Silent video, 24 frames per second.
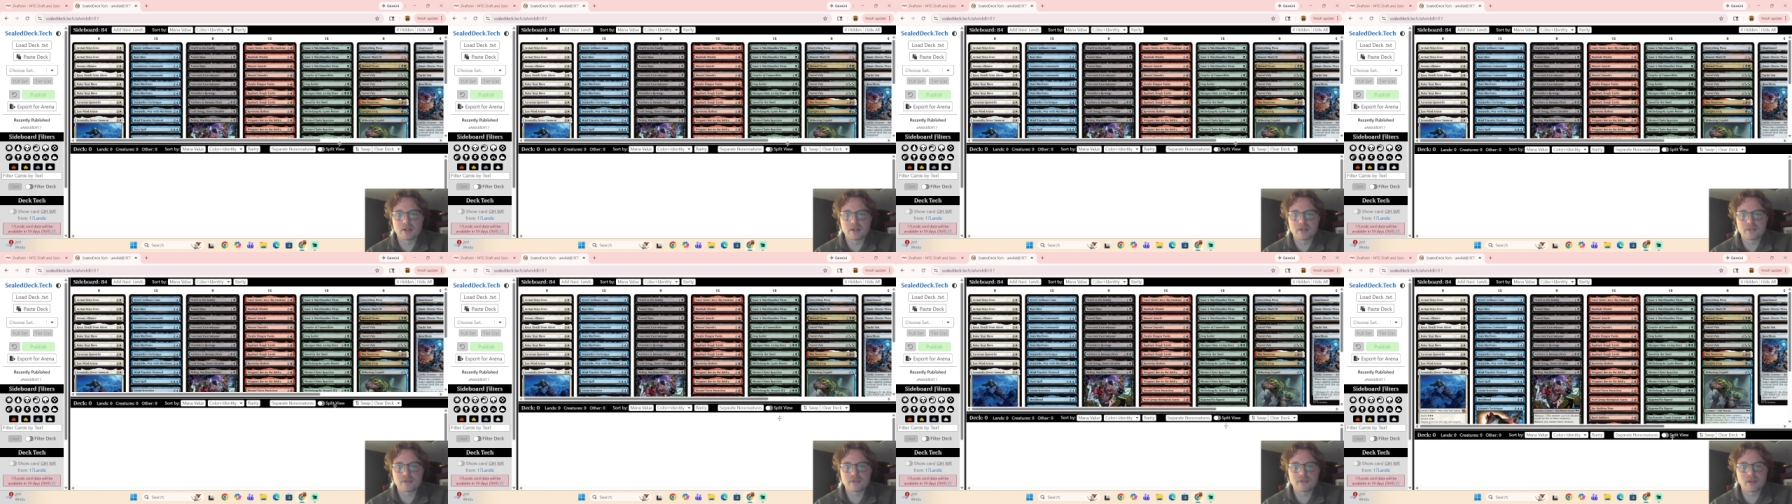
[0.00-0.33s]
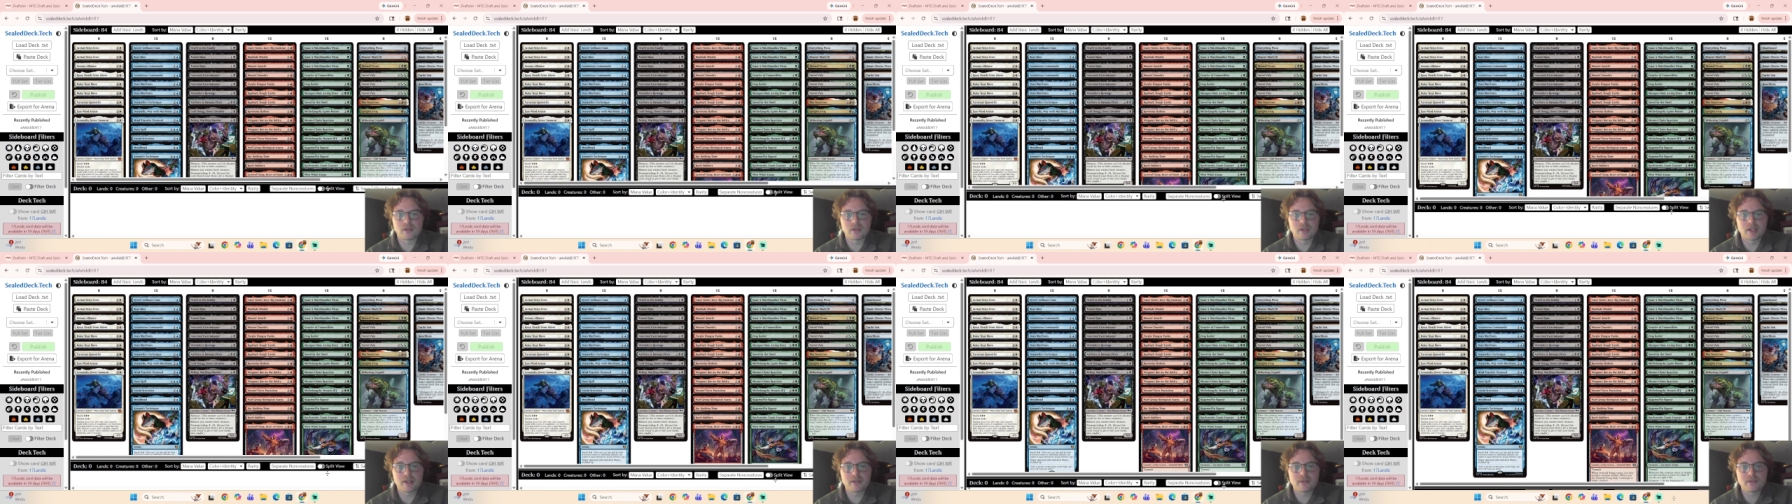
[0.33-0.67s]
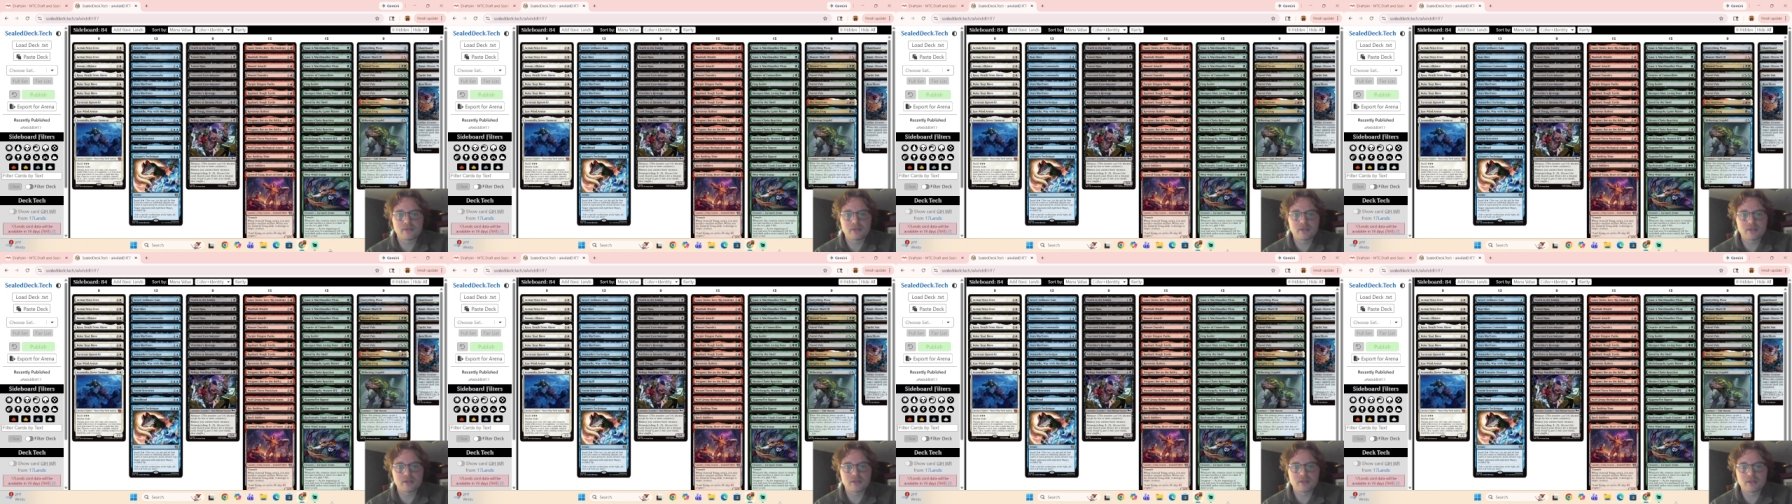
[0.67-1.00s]
And so let's
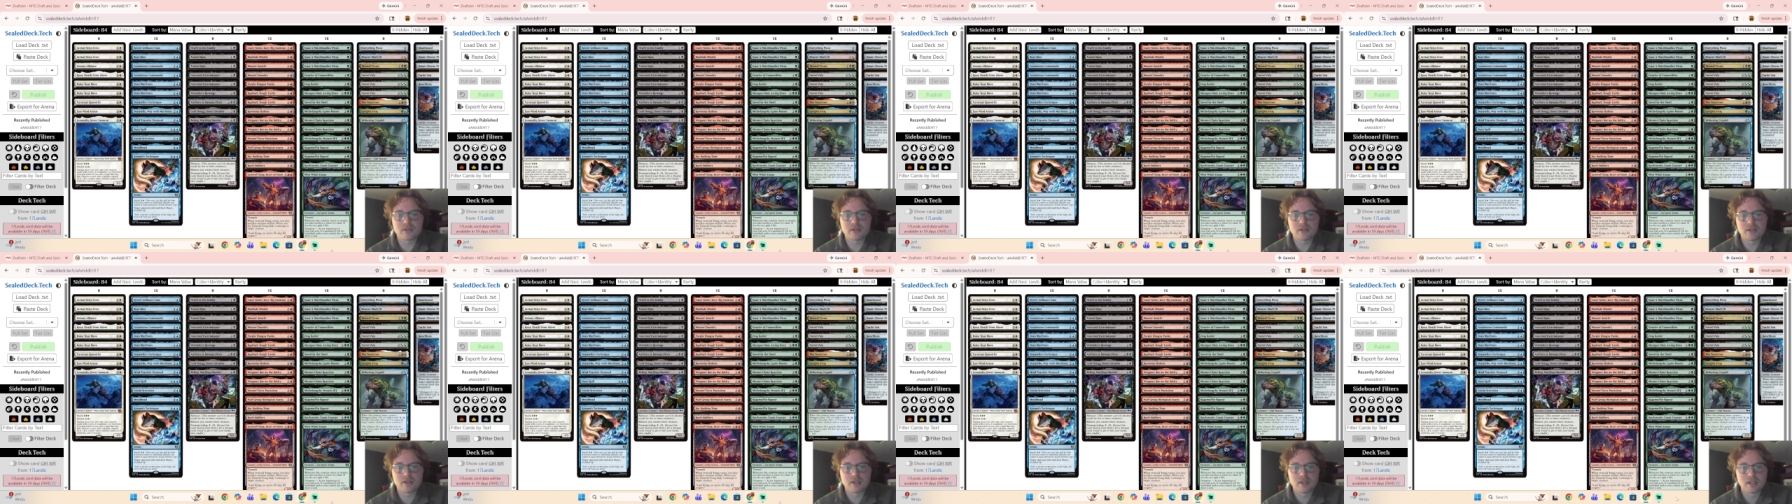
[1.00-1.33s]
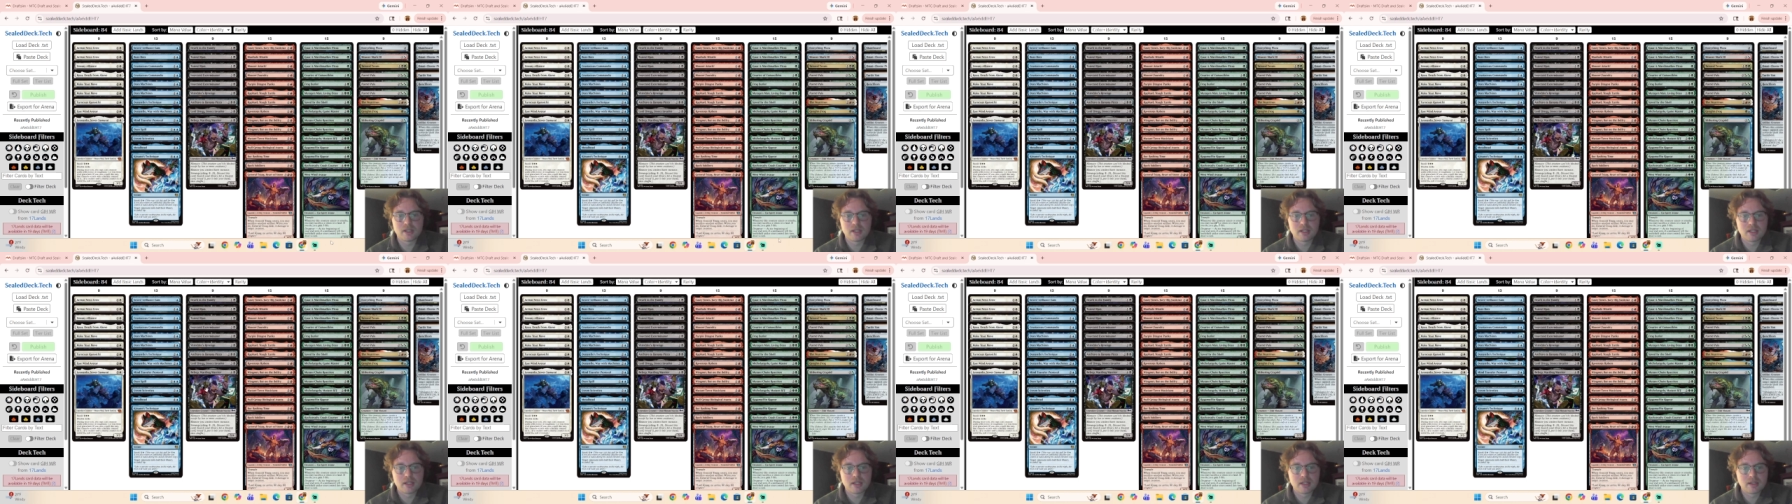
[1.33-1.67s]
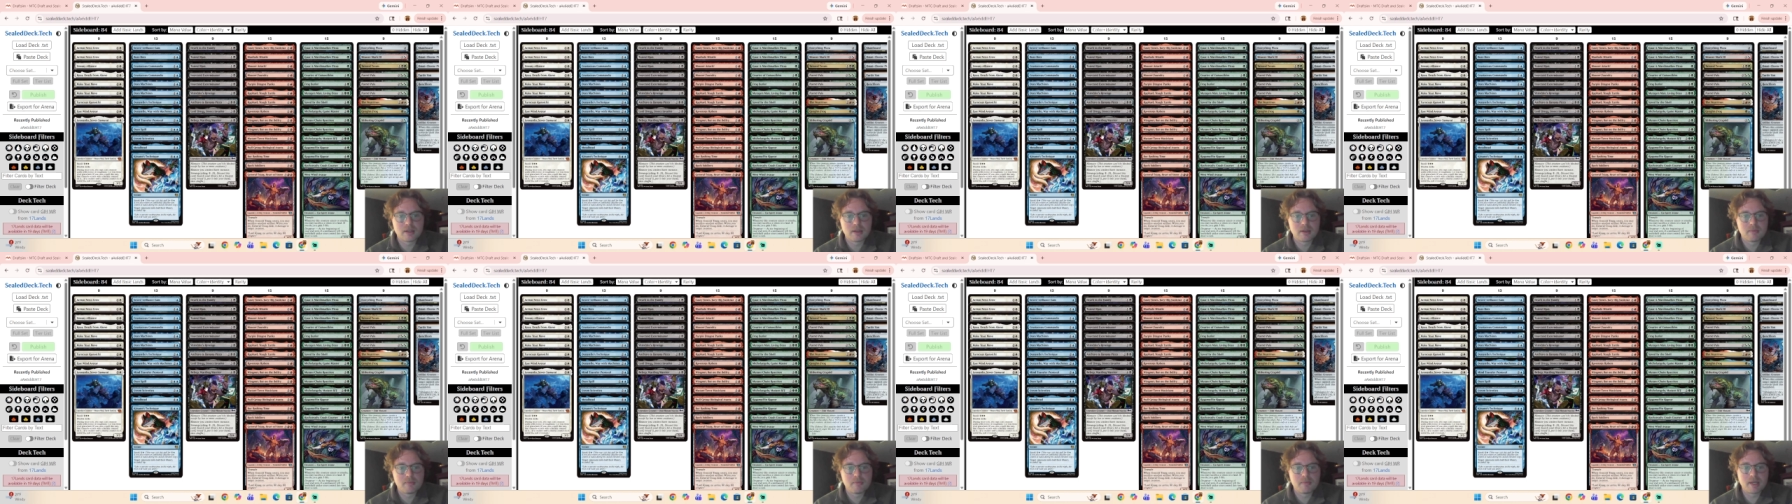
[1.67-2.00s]
just
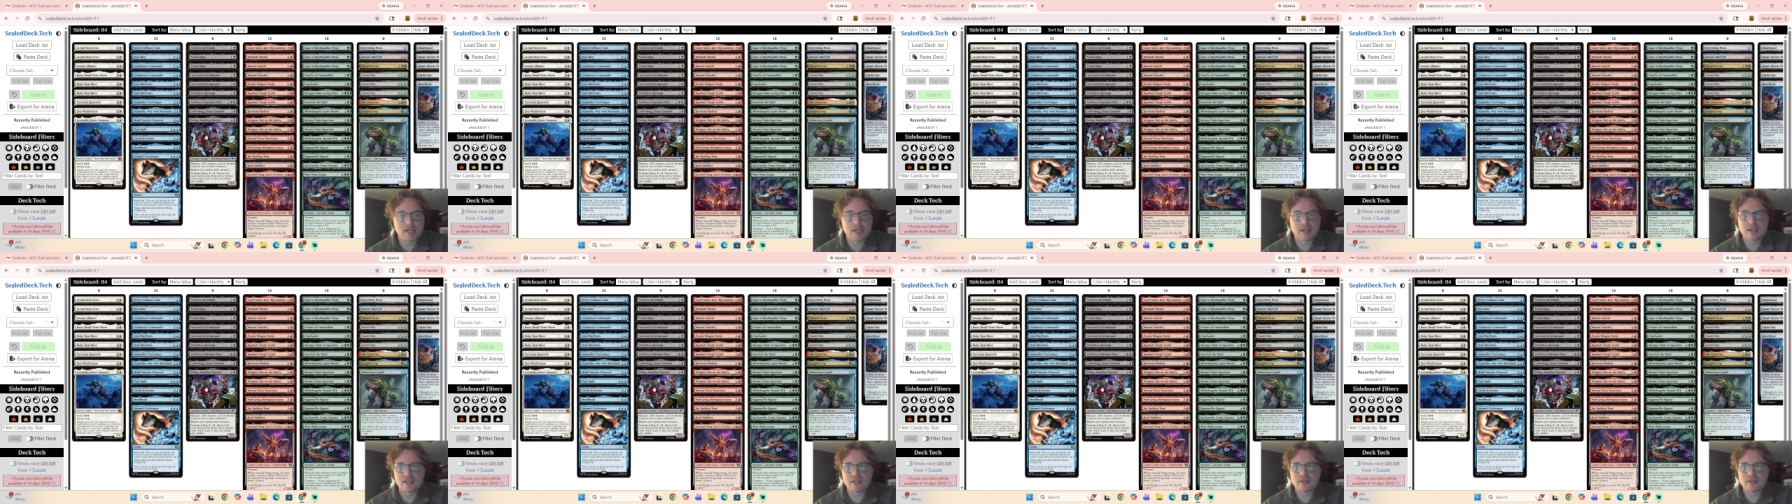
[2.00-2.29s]
make